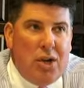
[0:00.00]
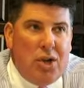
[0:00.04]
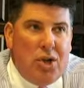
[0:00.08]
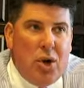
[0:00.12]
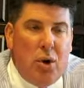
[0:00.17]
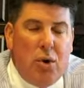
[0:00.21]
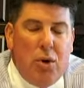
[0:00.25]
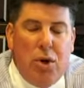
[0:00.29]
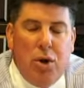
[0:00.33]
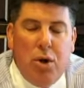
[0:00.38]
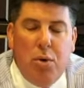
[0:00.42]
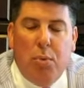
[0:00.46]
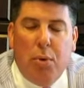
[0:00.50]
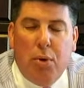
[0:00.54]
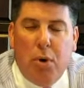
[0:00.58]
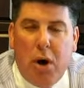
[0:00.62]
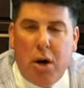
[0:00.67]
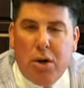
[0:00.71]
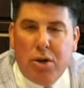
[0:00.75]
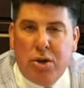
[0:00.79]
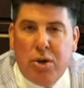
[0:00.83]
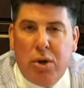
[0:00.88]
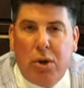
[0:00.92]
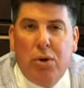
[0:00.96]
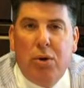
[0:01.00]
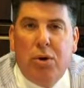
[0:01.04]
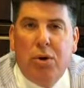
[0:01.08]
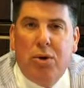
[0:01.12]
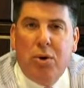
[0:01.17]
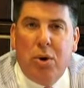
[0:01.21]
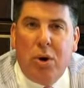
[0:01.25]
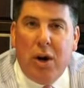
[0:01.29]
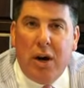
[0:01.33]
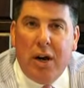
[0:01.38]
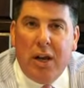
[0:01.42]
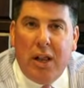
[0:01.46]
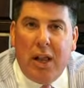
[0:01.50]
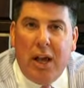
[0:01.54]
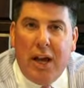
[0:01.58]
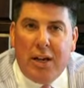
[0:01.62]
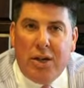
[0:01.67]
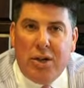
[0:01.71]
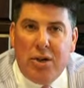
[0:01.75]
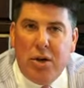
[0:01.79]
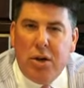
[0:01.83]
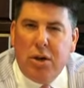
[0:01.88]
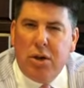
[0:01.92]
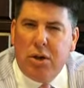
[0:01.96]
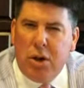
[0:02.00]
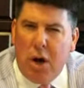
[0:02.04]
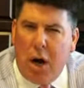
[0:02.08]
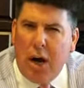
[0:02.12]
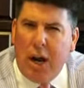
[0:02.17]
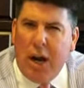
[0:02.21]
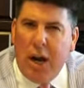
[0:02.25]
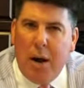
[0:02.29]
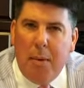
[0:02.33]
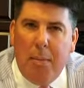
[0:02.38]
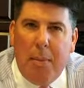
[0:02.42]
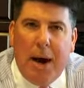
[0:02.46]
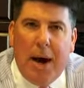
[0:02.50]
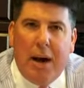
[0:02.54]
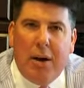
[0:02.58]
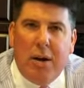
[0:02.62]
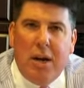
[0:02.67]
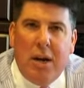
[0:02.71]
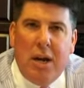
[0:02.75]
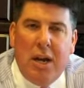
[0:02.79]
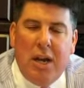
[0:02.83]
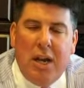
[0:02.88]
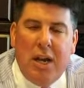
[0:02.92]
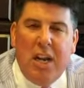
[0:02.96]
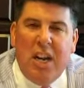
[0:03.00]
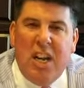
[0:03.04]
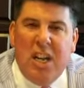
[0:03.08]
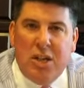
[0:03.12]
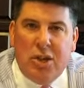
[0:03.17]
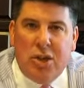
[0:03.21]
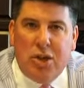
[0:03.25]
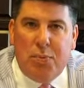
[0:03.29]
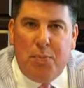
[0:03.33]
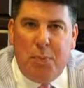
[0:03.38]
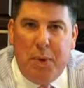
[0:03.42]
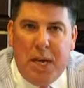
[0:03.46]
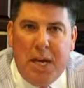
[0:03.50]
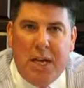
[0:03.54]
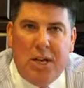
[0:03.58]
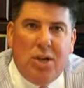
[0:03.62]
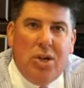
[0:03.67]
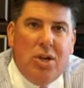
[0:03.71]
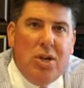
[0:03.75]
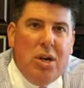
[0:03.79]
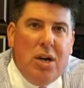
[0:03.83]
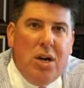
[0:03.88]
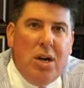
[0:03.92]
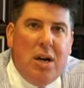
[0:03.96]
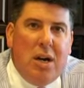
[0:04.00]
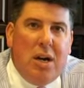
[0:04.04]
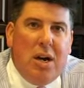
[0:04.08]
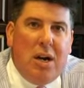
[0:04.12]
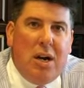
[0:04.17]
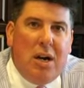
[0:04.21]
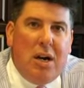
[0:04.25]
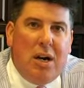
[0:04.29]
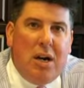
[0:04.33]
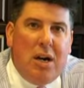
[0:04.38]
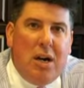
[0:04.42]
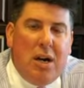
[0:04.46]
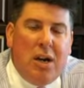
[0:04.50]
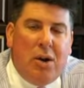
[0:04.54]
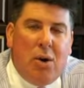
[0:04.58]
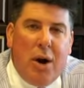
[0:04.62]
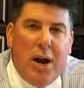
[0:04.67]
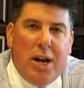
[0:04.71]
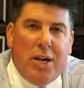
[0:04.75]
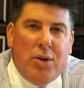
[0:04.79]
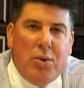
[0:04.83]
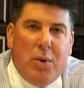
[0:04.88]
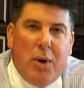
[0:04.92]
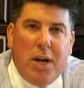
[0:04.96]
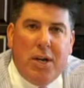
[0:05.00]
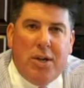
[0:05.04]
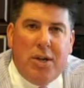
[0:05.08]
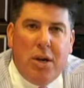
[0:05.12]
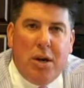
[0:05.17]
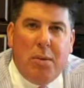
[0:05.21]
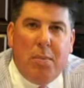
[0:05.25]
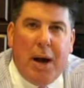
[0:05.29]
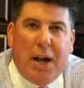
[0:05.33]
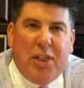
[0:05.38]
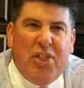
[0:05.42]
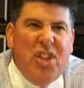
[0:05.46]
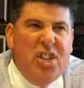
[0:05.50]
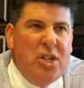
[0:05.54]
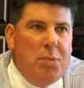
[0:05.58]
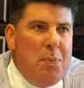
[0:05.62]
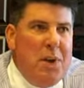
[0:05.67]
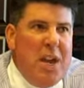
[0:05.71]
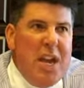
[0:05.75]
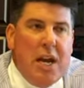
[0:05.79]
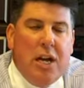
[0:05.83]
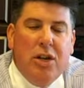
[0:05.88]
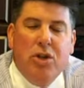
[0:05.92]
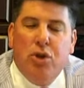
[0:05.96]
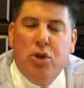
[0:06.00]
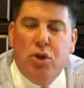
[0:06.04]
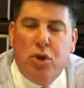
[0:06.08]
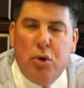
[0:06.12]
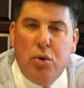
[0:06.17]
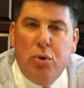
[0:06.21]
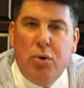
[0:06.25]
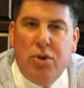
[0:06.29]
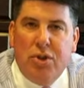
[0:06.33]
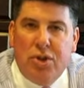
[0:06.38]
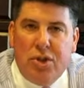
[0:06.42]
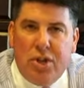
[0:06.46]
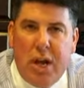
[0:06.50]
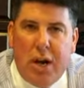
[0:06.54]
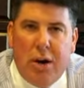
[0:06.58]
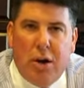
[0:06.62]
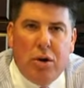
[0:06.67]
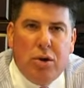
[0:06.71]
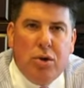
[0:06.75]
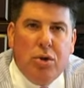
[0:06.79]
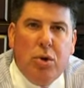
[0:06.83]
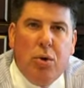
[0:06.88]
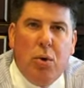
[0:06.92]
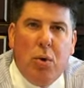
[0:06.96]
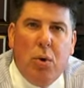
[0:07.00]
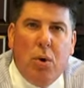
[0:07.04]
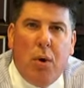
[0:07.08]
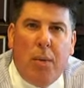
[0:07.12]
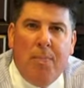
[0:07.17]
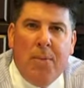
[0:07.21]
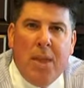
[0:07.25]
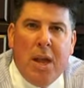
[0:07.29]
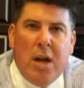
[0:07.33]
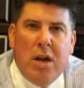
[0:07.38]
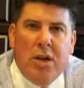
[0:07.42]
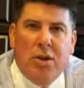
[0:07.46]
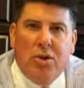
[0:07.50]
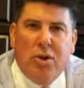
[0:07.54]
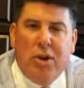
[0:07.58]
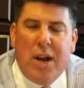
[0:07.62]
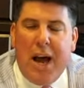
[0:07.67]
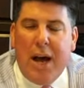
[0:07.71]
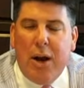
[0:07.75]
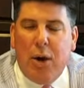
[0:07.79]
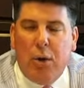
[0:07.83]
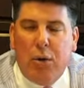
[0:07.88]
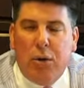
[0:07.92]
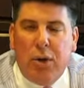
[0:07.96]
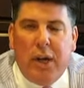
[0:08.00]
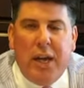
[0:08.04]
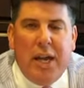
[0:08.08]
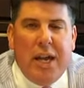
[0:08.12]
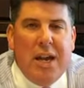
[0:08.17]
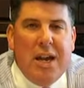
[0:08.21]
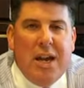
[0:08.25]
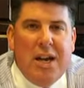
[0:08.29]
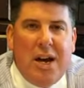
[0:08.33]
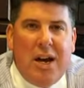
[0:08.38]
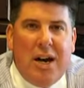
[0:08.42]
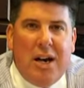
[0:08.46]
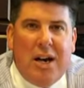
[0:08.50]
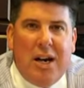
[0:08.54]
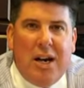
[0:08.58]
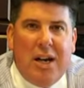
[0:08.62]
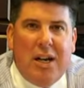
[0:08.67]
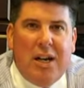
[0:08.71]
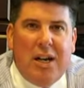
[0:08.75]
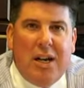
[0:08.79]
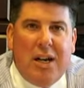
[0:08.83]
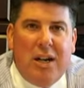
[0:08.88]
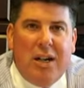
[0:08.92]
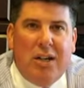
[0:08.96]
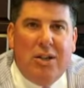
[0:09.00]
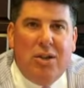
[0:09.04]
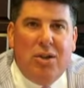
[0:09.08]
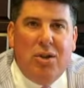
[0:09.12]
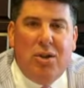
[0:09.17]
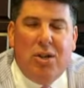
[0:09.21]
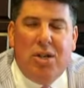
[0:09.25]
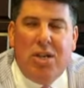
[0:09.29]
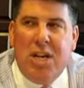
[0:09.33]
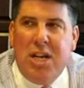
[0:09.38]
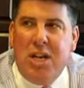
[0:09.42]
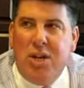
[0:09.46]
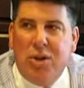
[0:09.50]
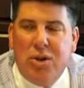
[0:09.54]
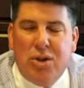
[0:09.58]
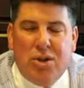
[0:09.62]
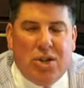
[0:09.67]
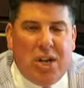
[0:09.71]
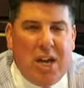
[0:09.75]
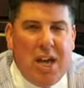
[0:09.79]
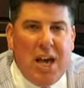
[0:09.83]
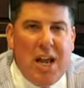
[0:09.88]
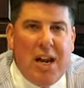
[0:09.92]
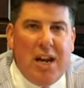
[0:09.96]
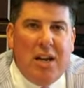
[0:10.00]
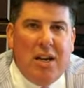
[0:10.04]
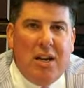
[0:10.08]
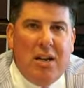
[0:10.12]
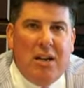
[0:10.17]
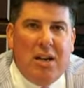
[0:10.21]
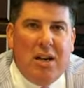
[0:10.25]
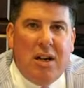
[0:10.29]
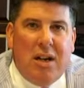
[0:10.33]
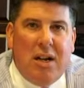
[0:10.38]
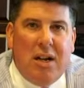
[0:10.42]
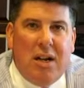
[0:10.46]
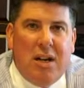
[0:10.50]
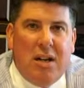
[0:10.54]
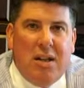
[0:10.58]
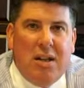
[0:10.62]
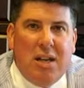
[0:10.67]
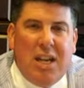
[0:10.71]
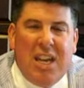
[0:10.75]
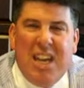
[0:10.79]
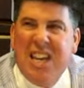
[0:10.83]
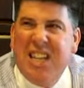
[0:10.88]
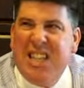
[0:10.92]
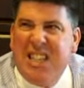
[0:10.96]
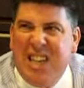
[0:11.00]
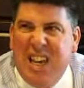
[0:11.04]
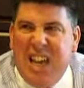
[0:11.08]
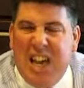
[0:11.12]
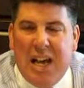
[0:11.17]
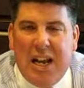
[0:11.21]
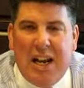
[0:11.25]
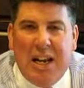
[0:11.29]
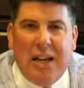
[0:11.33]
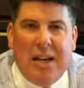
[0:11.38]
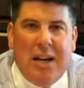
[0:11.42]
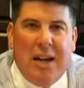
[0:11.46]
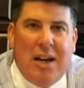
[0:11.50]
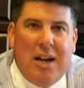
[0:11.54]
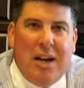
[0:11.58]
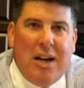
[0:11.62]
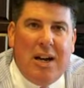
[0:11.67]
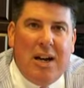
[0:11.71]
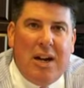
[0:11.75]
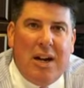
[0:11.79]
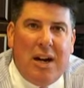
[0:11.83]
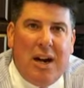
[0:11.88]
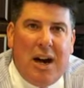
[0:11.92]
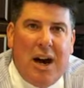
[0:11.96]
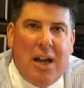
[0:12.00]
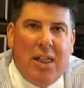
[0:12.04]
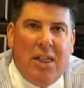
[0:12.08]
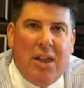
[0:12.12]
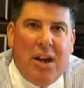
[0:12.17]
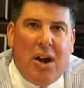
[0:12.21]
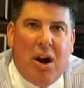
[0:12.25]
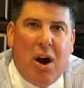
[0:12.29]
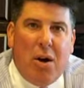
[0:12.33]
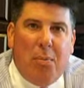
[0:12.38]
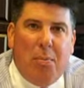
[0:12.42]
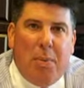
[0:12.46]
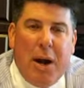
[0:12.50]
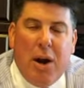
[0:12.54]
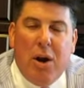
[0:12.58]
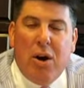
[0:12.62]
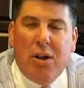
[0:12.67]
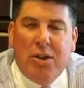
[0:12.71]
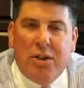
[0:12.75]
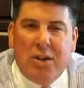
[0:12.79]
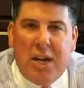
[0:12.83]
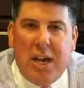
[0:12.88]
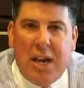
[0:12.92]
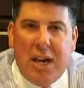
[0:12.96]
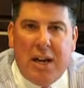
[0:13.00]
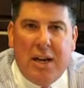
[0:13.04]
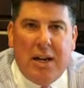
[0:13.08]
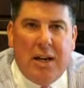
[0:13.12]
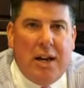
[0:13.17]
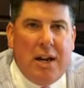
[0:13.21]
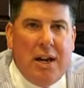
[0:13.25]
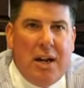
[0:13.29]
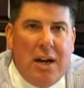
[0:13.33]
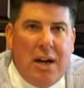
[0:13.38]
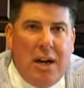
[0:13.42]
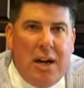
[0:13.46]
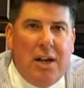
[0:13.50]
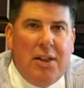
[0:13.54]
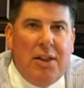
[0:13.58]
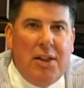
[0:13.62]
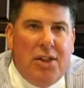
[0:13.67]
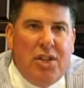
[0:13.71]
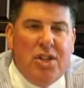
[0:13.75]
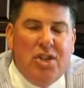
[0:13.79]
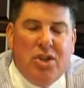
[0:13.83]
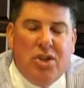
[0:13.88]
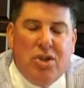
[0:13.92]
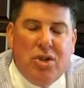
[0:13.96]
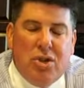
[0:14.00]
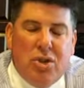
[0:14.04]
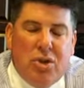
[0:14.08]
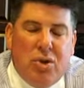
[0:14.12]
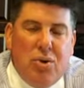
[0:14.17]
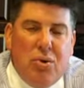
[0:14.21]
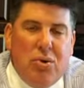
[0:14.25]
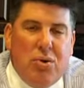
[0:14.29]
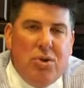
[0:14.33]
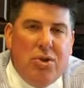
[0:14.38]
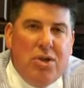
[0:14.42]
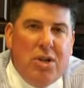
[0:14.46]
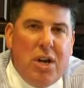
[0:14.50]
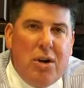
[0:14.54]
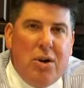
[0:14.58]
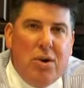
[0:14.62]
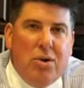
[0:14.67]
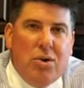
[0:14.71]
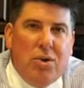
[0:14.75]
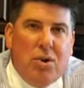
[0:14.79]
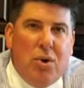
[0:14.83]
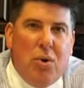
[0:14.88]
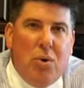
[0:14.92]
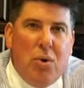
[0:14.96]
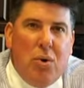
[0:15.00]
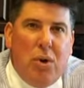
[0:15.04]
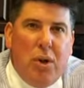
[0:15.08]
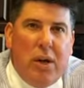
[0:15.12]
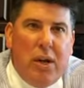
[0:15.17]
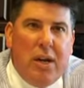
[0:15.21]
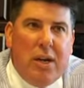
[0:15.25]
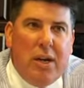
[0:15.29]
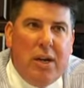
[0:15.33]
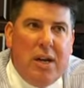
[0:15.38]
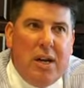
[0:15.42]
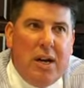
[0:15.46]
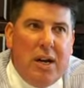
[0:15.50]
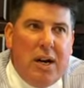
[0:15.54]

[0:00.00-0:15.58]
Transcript: Joe Huber, our salutatorian last year, talking about in his speech at graduation about this being a student-centered school. So not only do the teachers get it, the kids get it, I think our parents get it, that this is a student-centered school, and